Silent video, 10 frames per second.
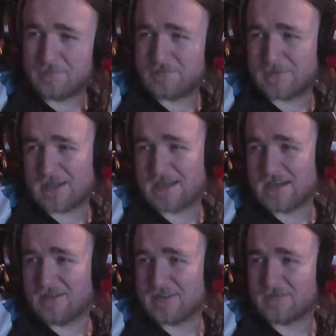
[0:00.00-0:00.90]

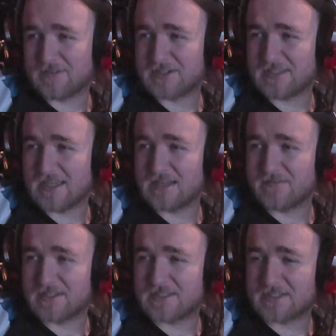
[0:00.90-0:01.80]
sadly, I think, reached the end
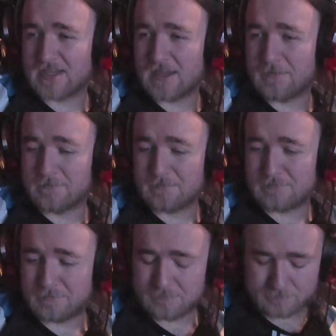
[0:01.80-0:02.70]
of its
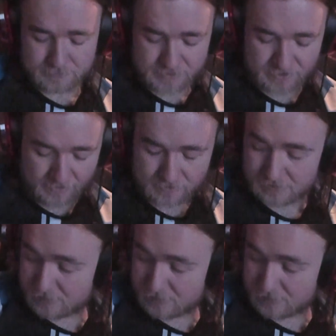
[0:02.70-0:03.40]
cycle.